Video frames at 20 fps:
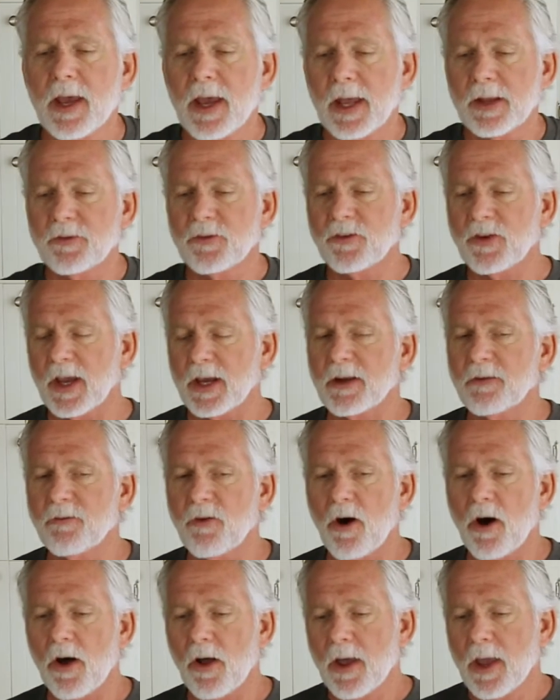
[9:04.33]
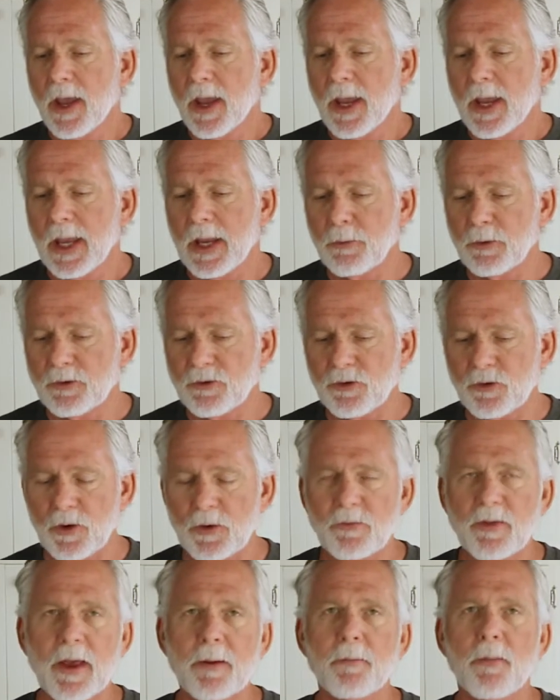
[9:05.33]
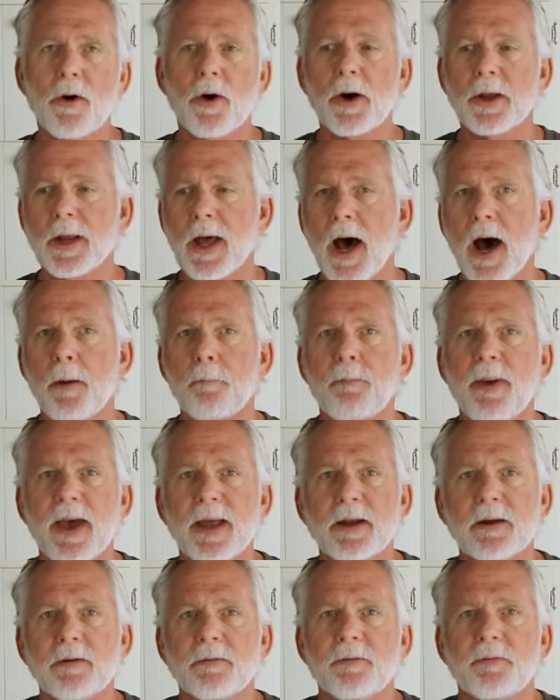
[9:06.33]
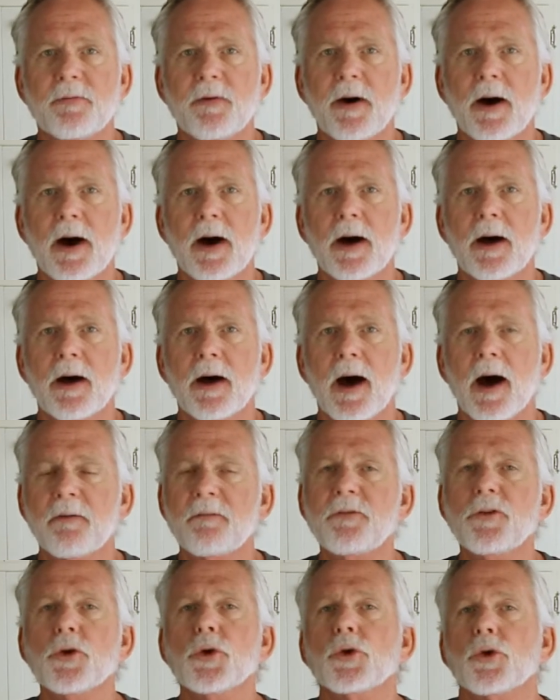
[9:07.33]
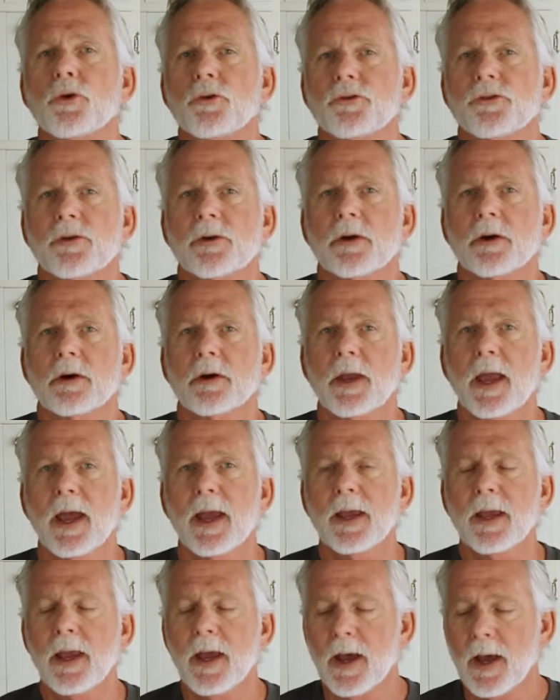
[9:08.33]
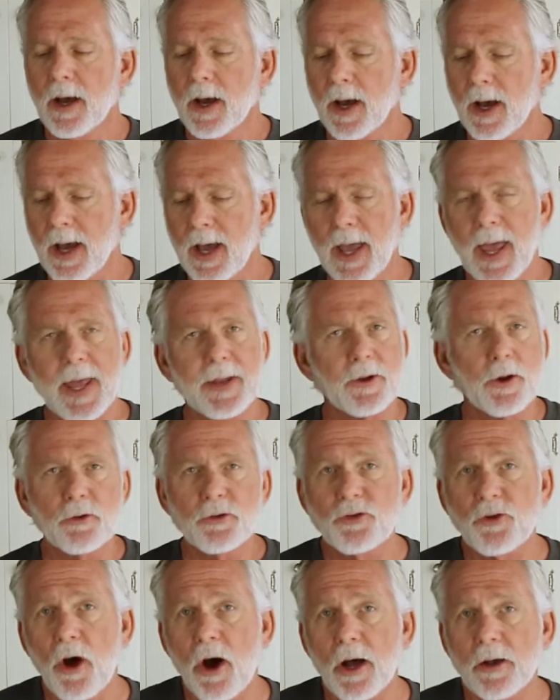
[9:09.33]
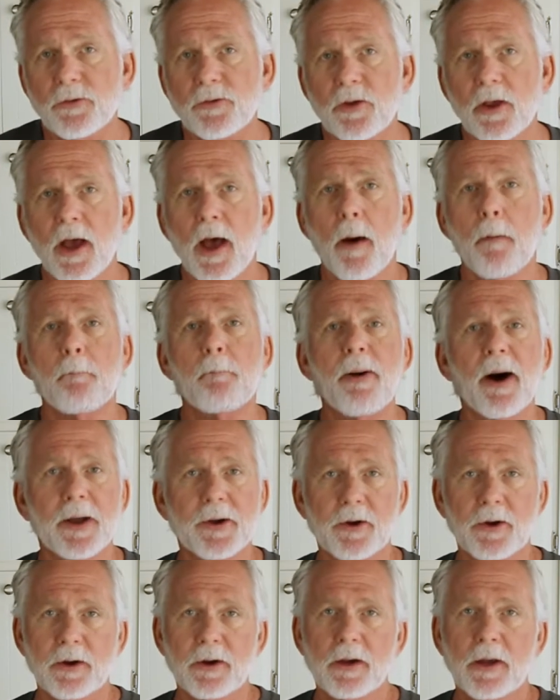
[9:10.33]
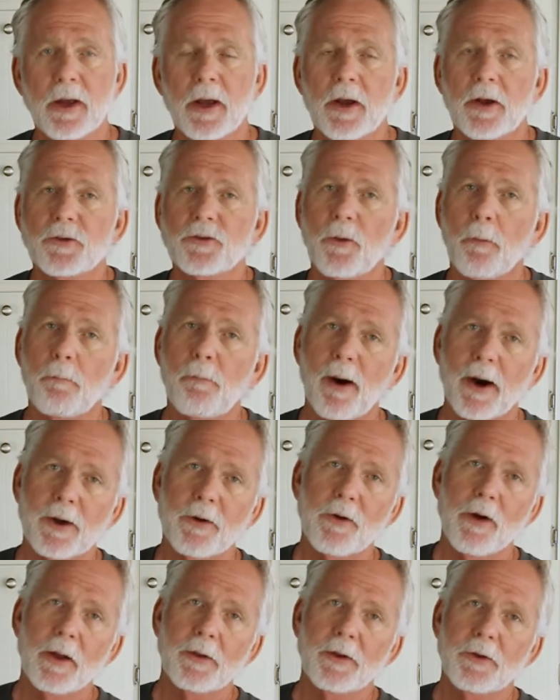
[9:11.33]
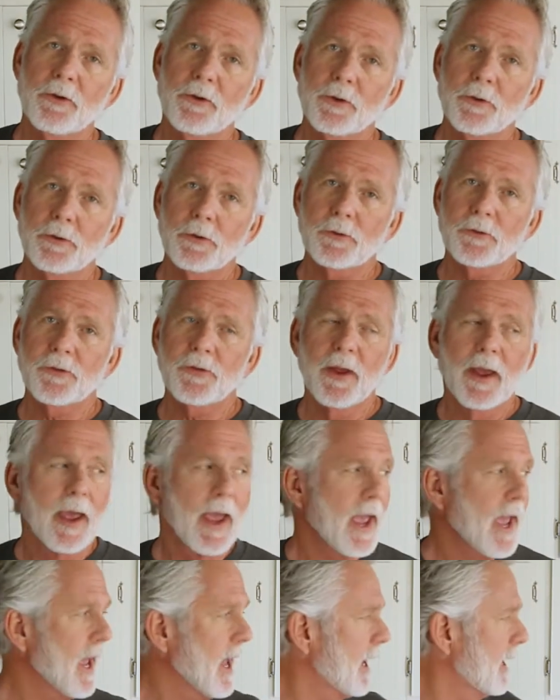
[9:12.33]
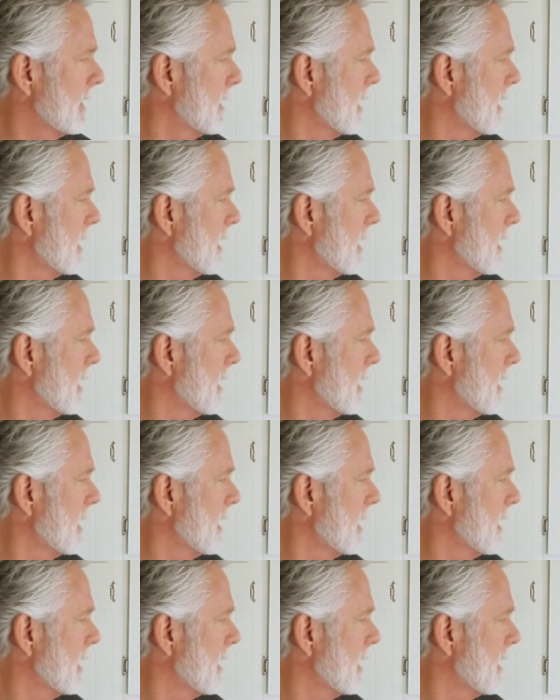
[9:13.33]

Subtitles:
and second of all, he would serve them on a bed of noodles, okay? And no sauce, butter. So butter on the noodles and